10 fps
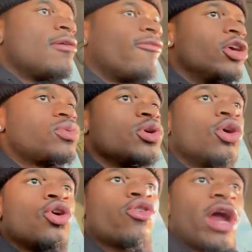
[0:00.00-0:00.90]
first we're gonna
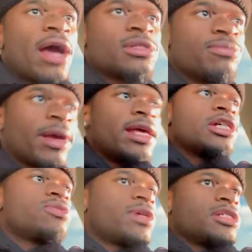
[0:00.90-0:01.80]
go grab some Panda
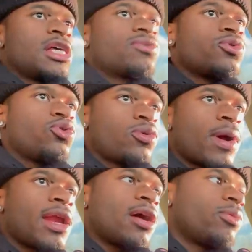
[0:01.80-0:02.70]
Express. That's what we're doing
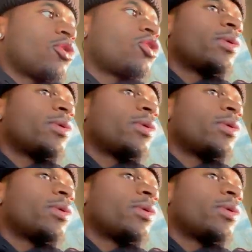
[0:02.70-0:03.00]
right now. We're on our